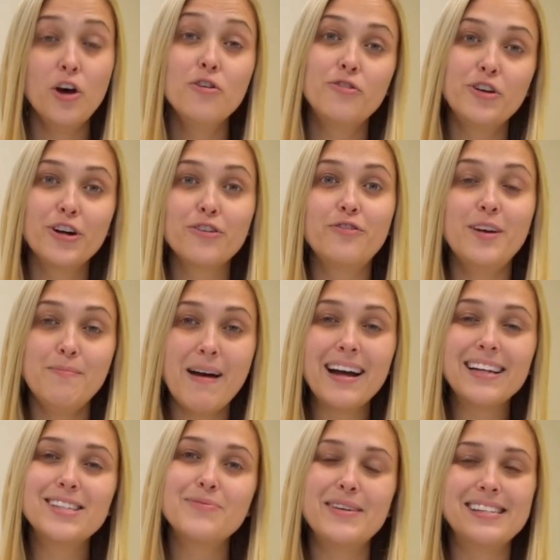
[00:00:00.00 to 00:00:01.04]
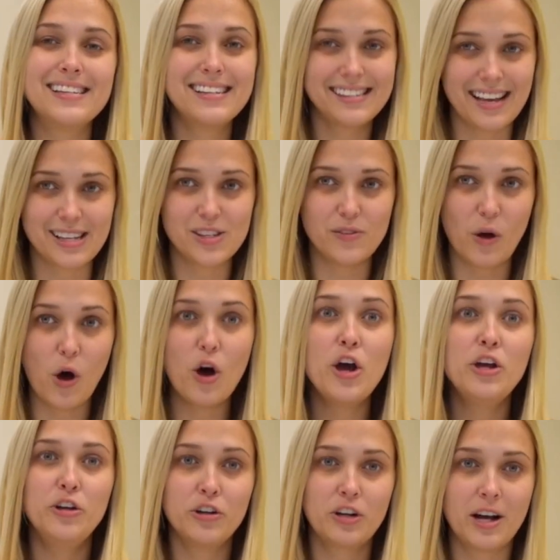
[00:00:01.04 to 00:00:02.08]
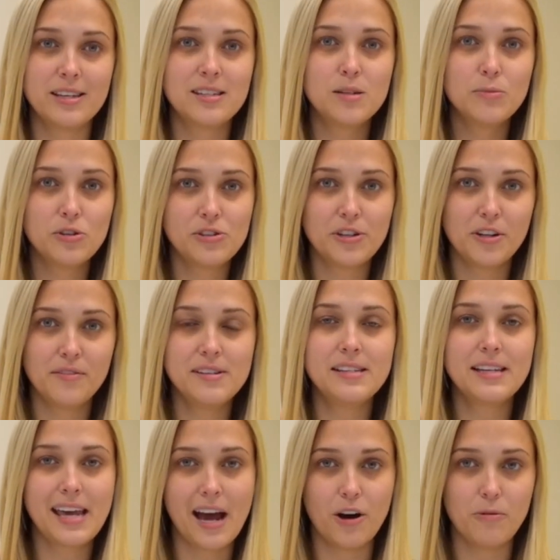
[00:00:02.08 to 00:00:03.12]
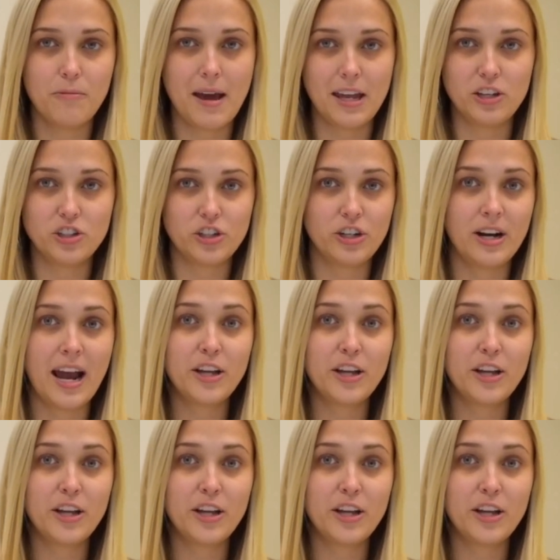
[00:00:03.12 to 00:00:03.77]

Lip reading: For your feedback to be successful, your customer service account manager